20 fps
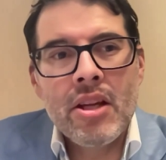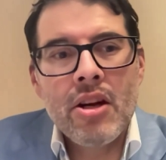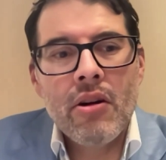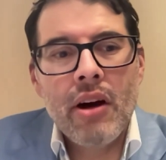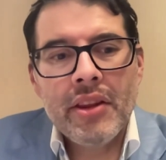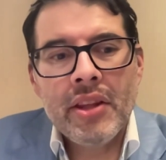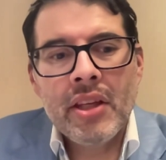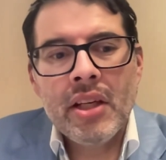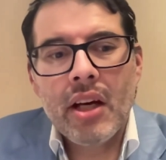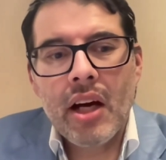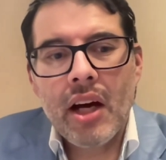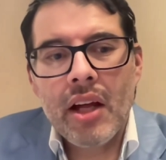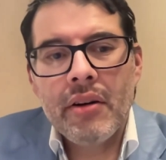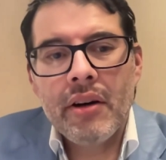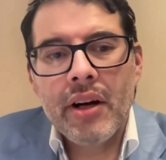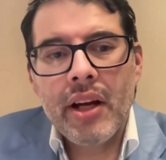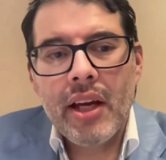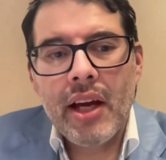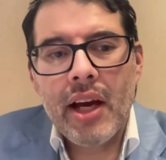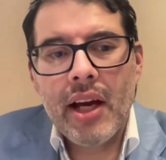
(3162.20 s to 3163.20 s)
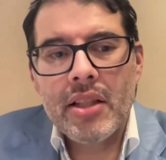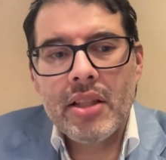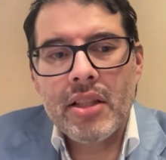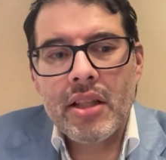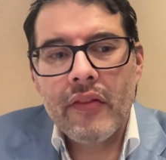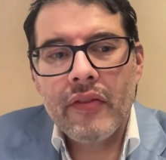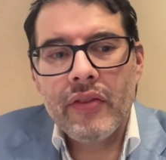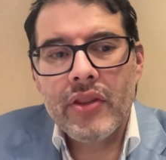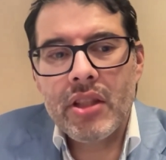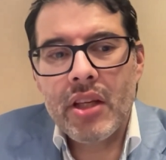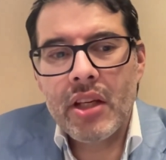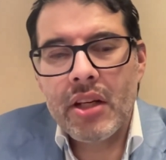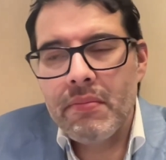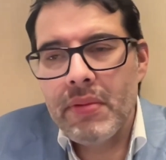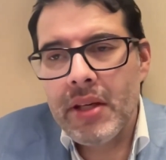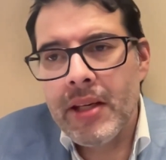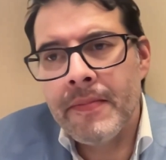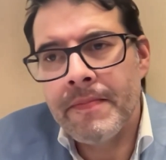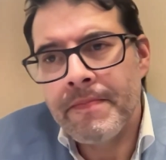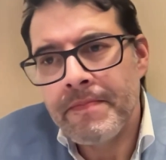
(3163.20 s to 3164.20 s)
I think other AI stuff is going to
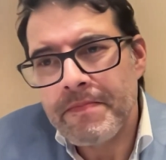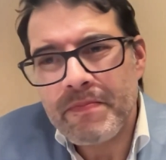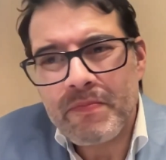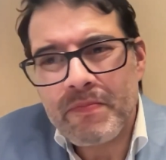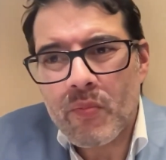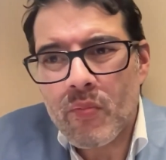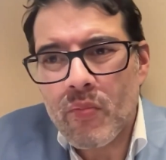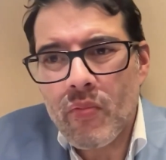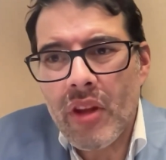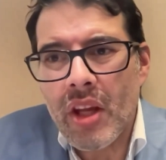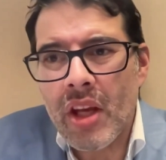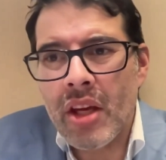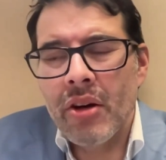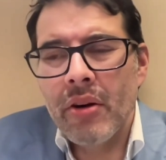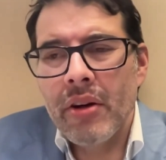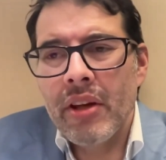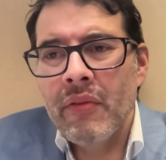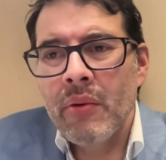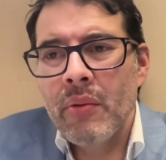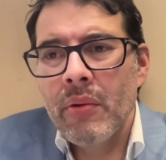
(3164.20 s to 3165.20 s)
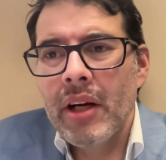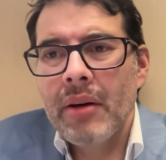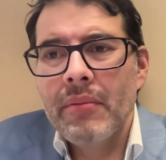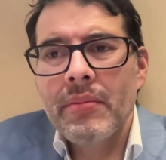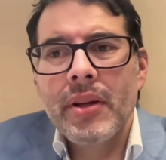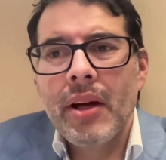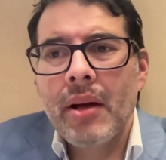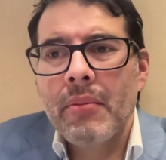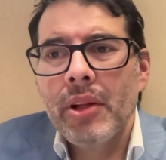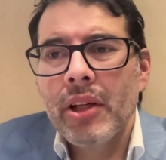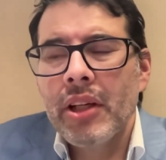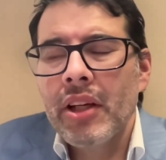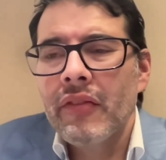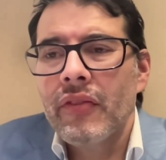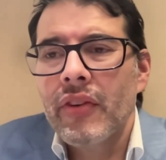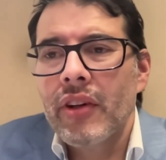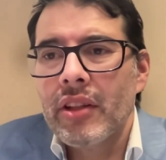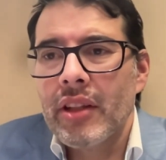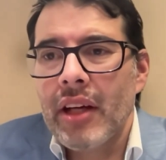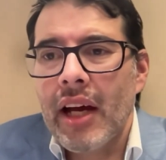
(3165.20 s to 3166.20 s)
be even when I'm looking
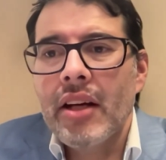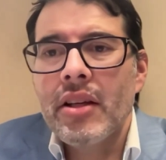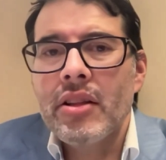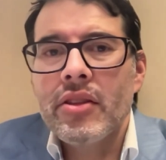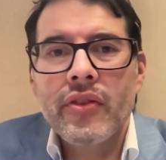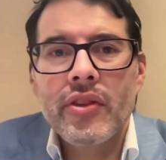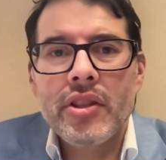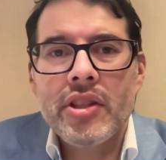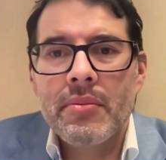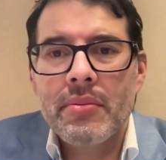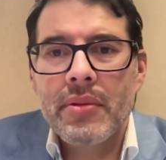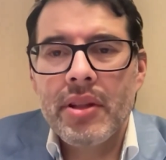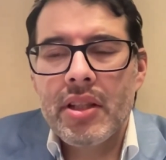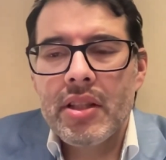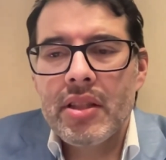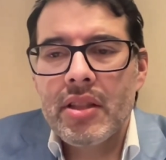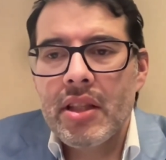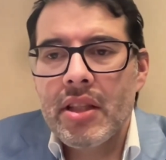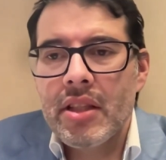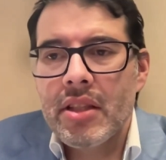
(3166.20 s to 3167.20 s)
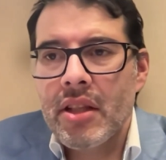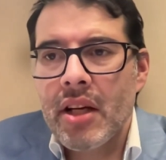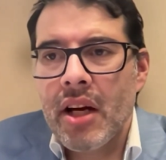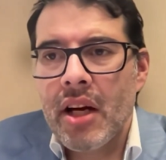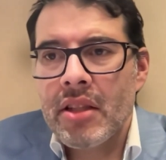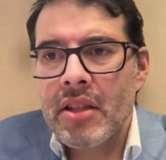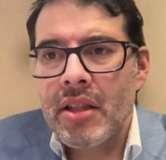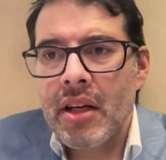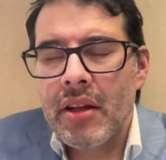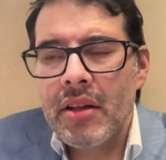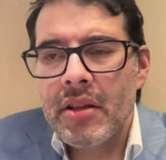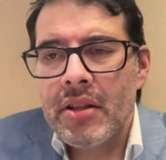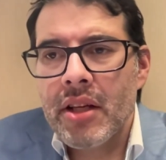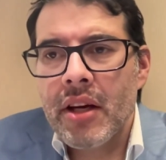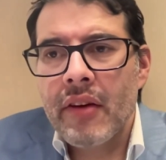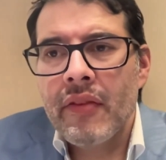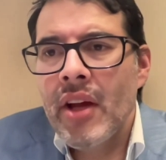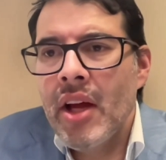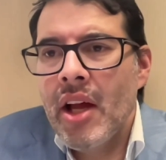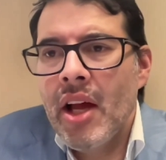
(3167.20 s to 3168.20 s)
for titles for some of these talks and other
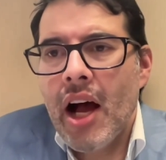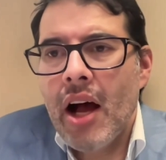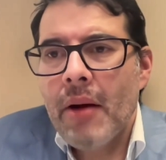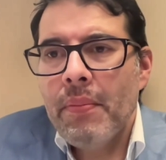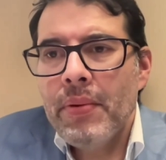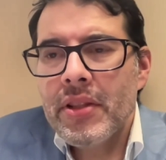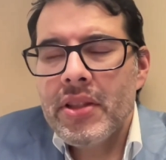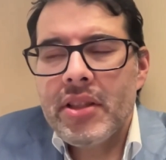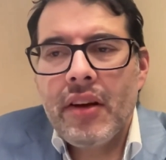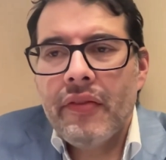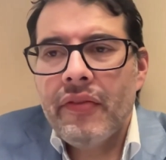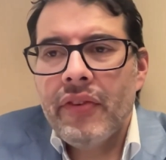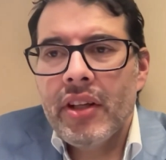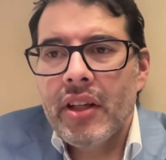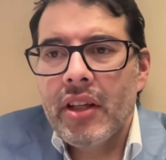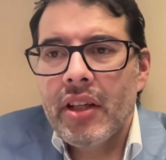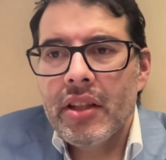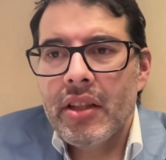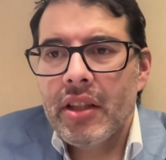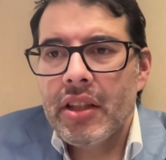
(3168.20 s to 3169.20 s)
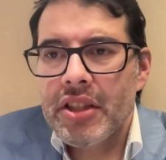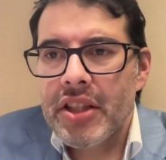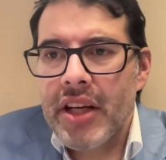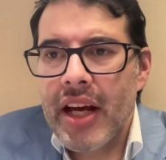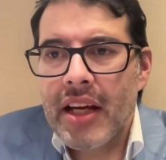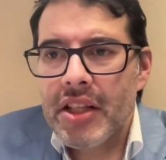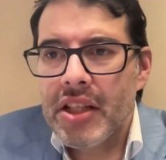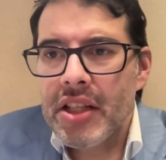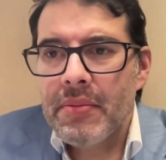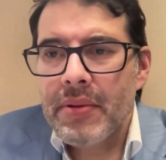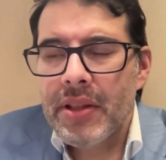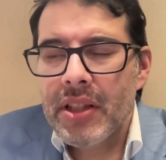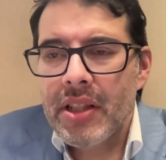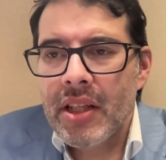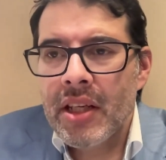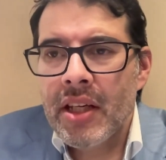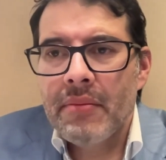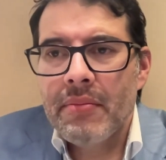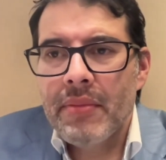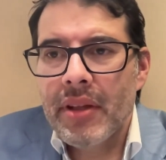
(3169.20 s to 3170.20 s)
stuff, I'll put stuff into Chat
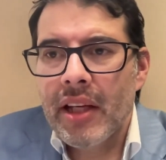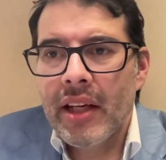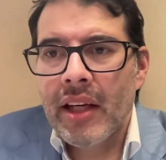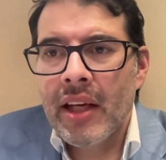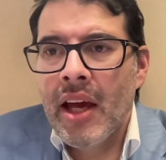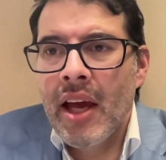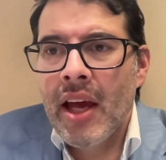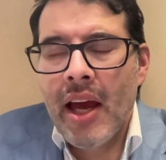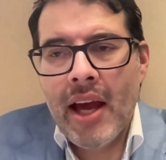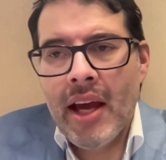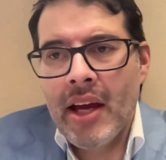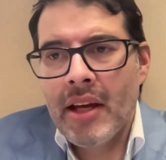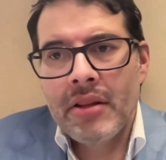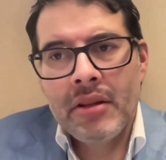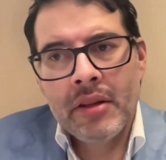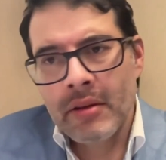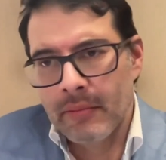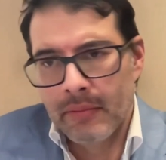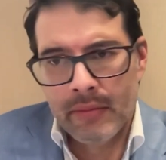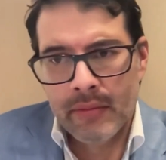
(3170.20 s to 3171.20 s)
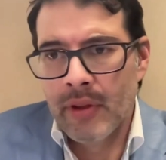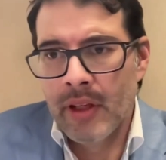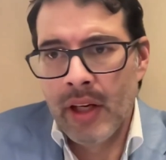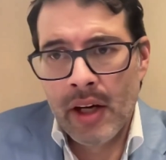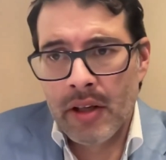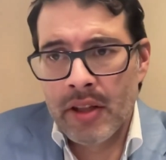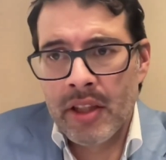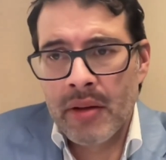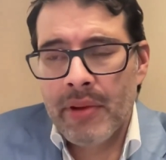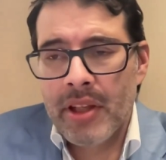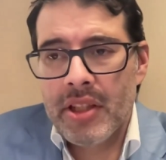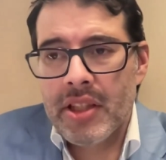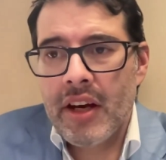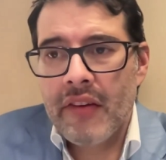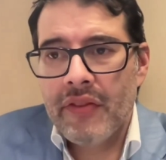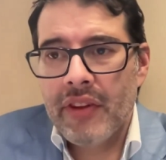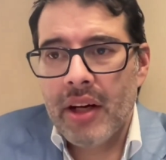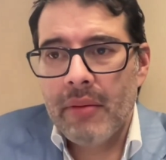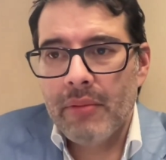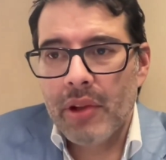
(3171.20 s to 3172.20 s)
GPT and be like, hey, here's some of the stuff that
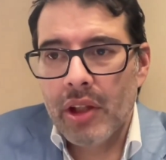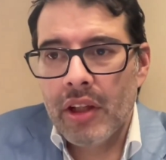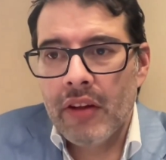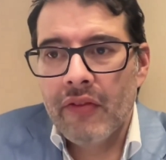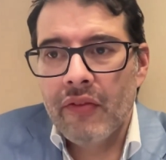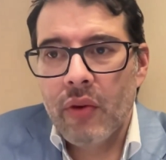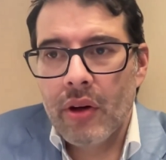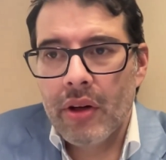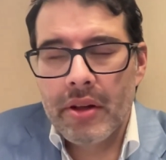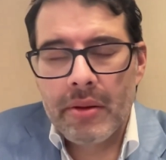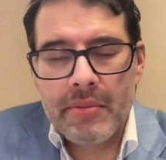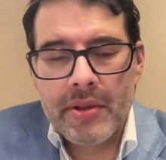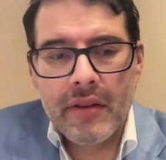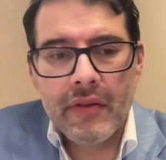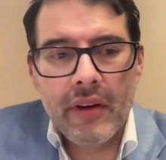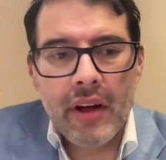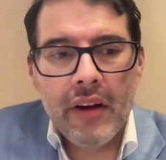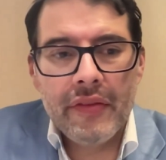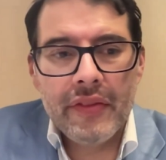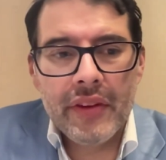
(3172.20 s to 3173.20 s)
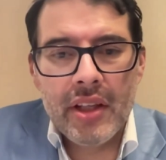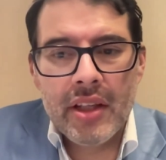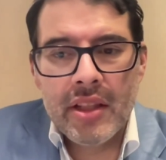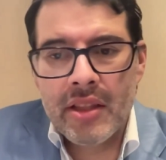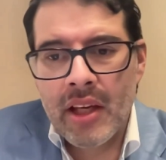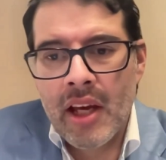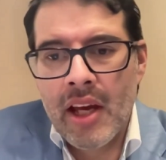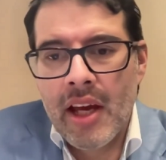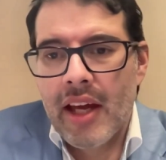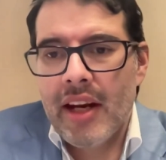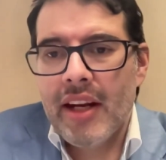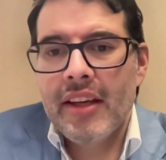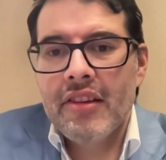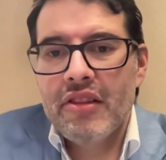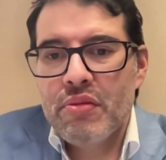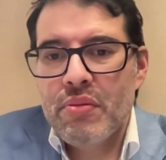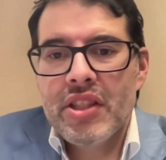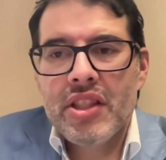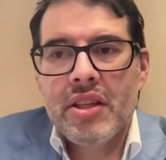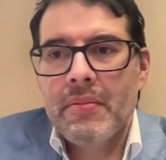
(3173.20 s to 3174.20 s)
I'm looking for in terms of things. And it gives me
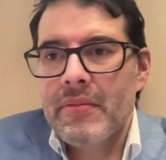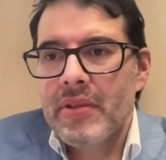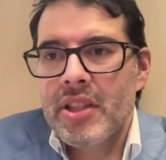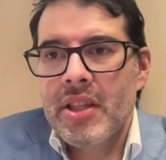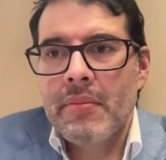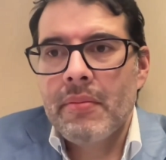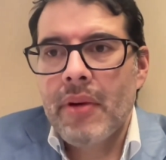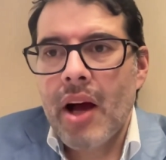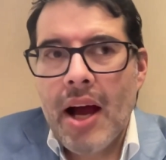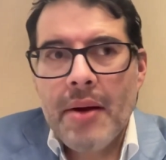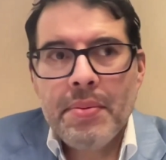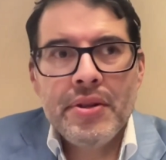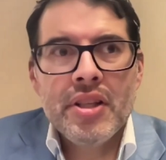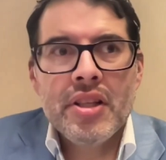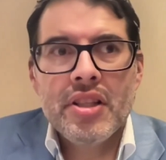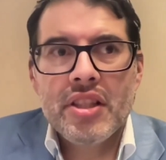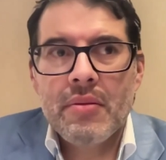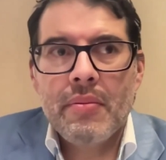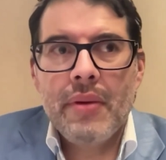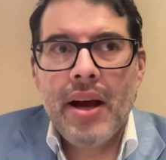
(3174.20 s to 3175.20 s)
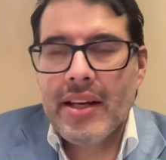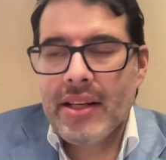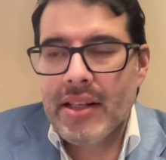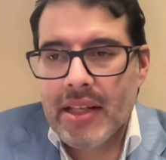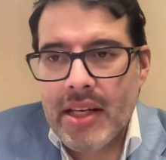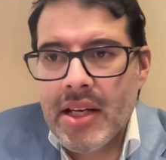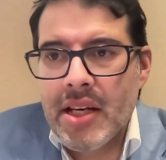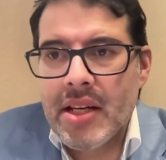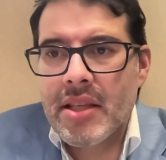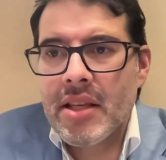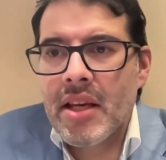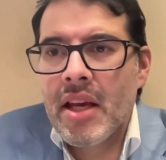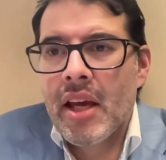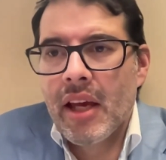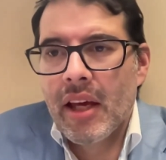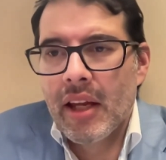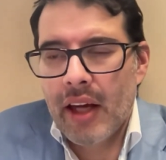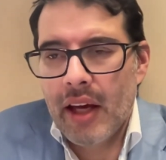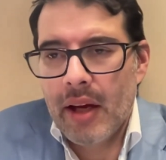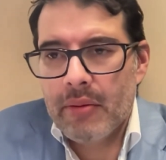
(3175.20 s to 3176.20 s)
some options, some ideas,
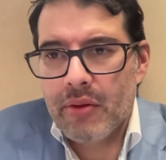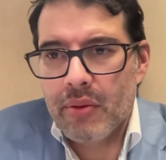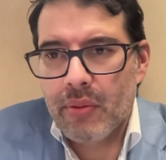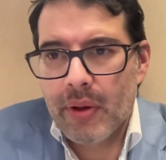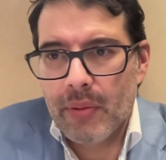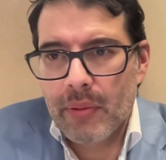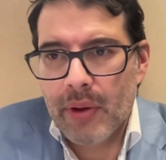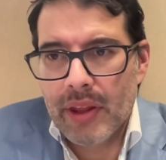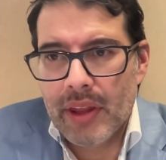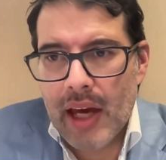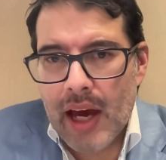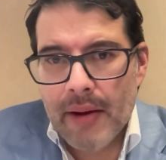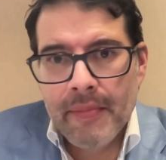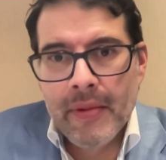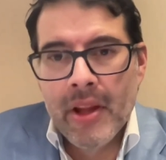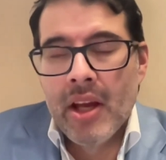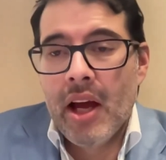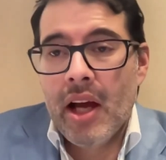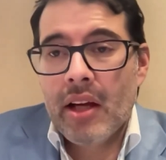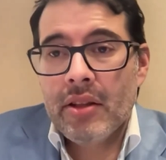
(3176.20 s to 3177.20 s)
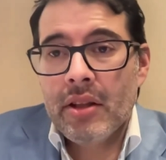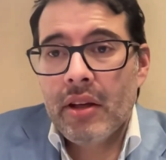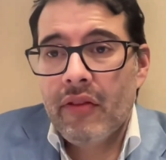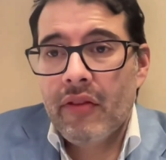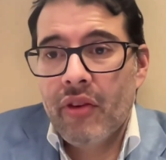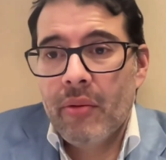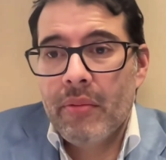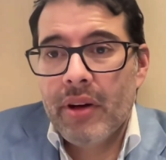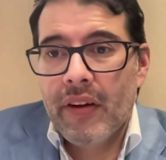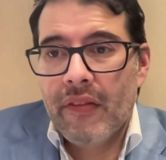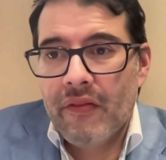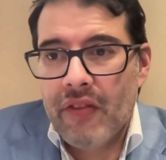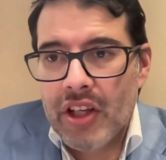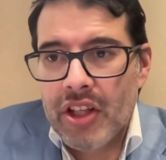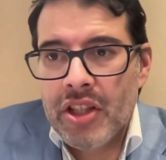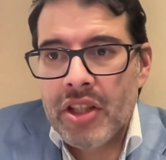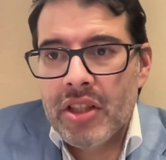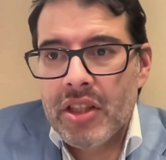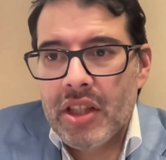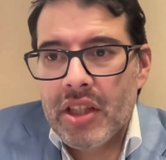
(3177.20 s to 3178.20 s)
and it helps with that. I'll tell you from an
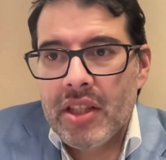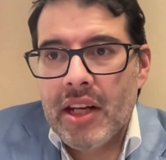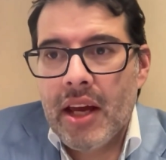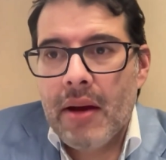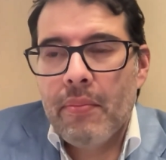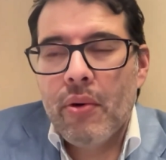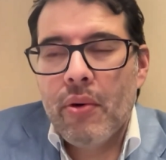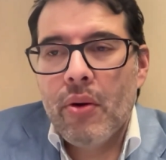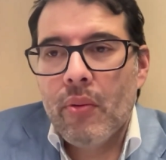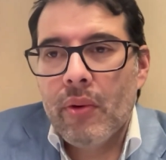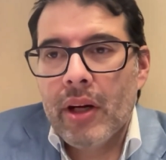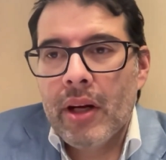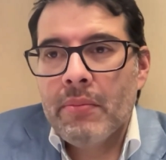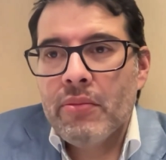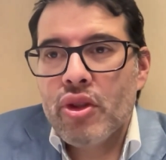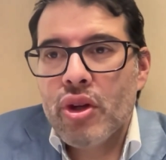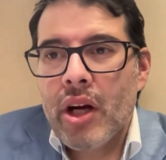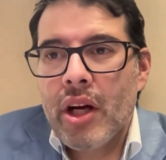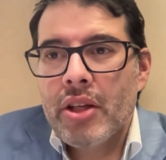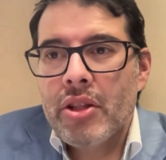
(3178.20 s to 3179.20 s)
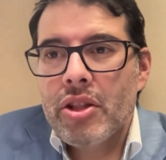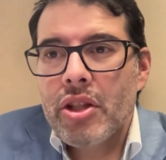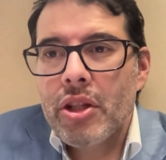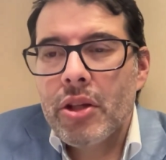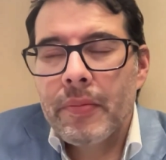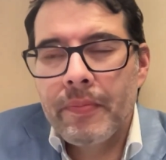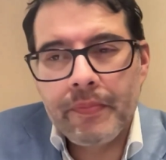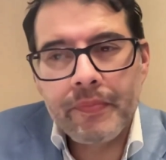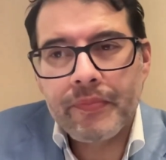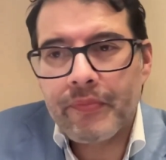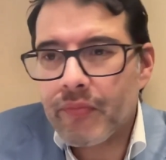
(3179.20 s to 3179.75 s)
efficiency standpoint, when I'm trying to